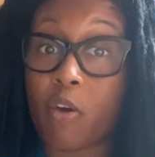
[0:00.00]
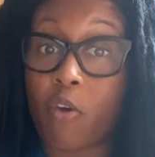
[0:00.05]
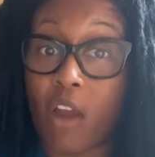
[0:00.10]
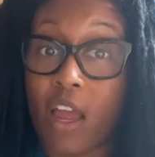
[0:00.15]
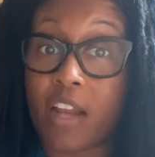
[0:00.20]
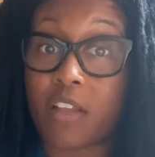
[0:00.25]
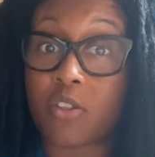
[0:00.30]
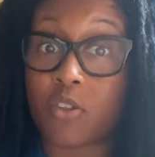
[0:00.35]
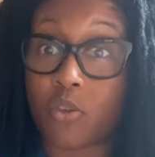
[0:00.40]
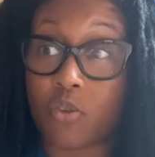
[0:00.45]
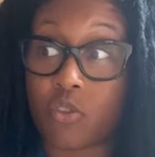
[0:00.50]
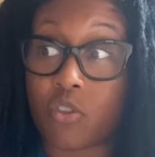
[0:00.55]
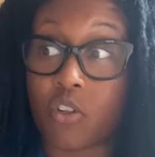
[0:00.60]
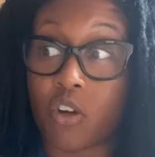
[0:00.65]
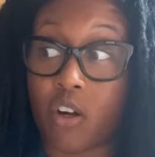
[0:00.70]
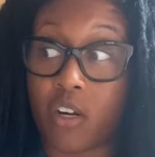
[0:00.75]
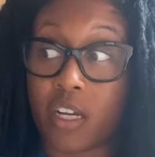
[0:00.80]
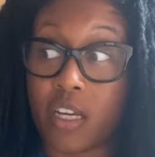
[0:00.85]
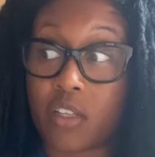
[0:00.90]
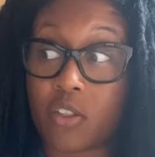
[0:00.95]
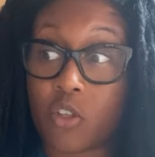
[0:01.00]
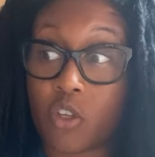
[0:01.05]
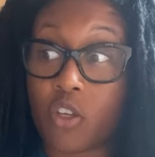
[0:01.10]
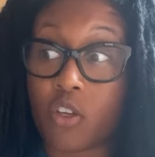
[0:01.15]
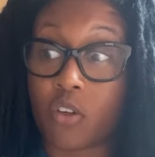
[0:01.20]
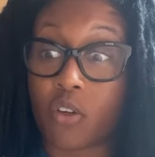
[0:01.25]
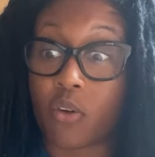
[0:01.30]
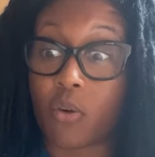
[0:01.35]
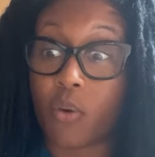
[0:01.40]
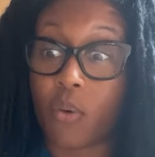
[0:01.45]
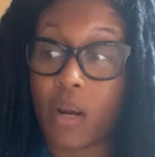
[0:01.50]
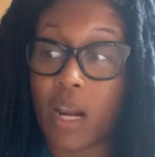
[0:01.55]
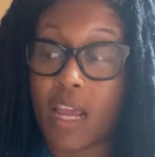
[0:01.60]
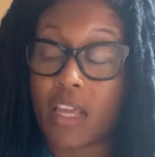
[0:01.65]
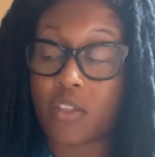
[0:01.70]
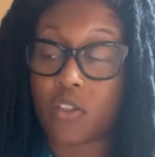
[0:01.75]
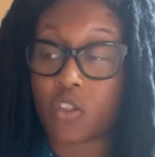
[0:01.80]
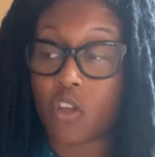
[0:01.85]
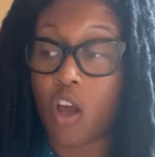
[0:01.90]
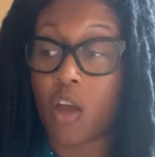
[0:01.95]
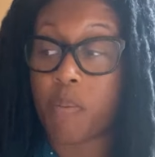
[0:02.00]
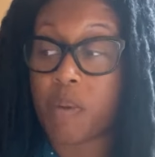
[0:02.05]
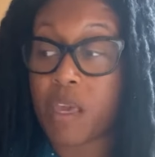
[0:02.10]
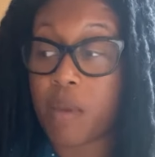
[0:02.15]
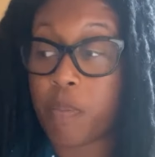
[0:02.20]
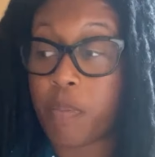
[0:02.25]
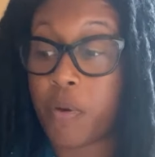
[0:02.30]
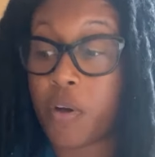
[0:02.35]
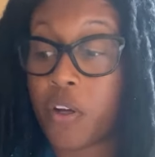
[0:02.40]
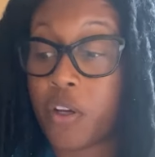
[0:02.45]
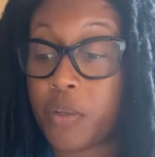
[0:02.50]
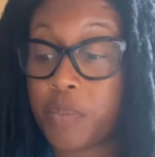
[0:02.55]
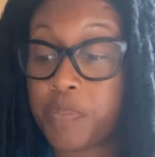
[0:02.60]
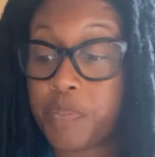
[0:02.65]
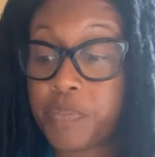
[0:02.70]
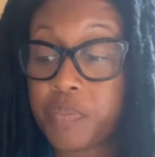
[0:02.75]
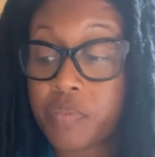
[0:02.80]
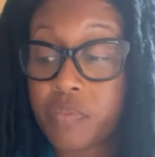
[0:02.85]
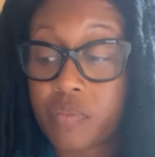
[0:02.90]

gratitude started too. When I saw people,